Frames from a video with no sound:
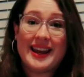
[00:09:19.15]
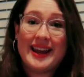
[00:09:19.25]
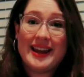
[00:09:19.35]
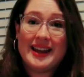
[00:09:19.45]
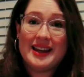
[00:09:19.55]

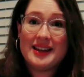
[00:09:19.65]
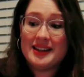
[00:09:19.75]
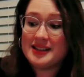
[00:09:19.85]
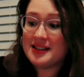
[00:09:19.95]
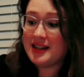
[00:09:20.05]
And
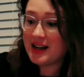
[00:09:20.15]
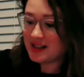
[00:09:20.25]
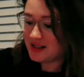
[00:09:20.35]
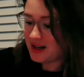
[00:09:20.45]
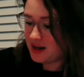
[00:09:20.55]
and
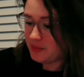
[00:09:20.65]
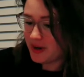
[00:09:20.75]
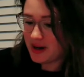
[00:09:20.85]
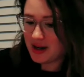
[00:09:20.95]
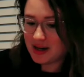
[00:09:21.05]
next I
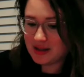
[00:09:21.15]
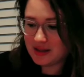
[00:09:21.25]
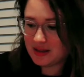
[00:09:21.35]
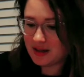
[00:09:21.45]
bought,